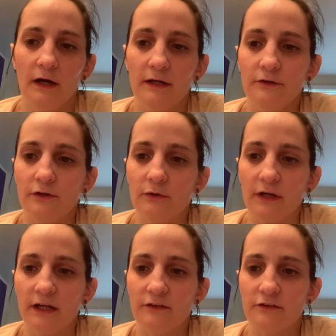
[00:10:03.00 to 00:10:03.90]
I don't know. I
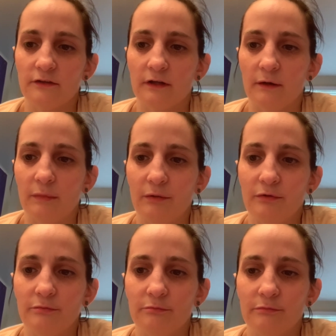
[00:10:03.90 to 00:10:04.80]
guess I may
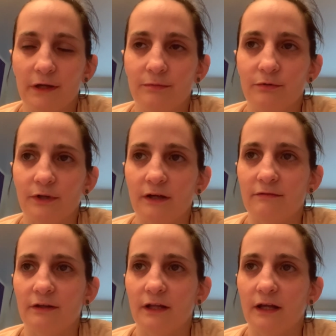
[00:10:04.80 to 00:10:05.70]
would maybe would give
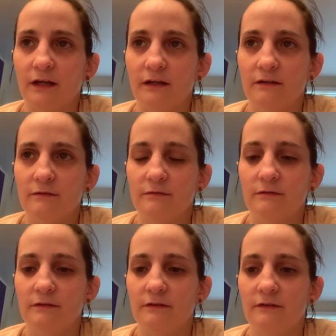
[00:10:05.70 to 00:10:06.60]
it like
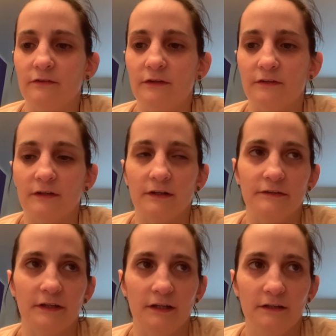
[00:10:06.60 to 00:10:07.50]
six out of
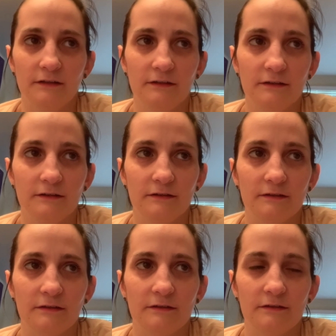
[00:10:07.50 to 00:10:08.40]
ten. Yeah.
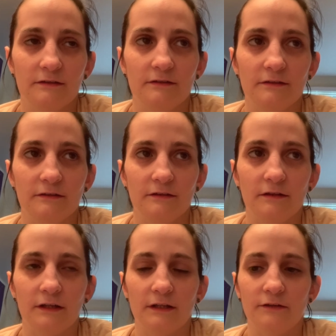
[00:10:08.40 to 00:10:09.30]
You
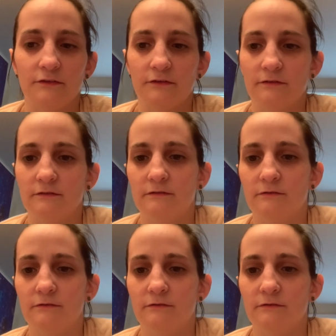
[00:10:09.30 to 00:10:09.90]
think that's Eight.